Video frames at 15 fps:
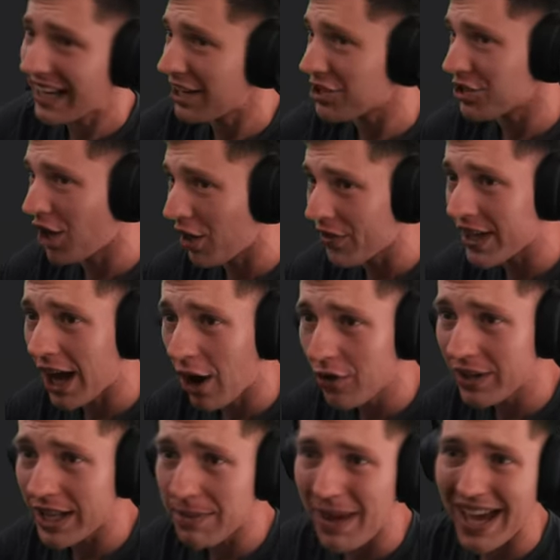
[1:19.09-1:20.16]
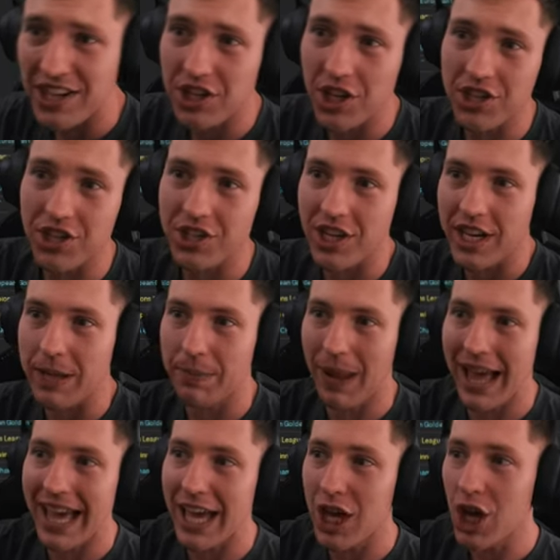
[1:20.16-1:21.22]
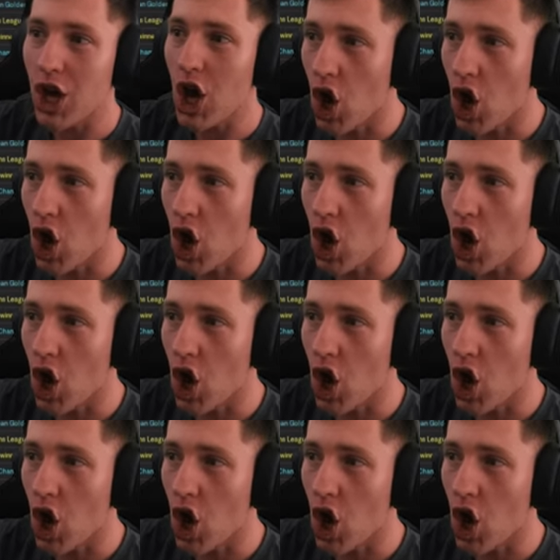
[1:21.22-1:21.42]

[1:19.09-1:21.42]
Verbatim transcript: and it's not the only Manchester City player.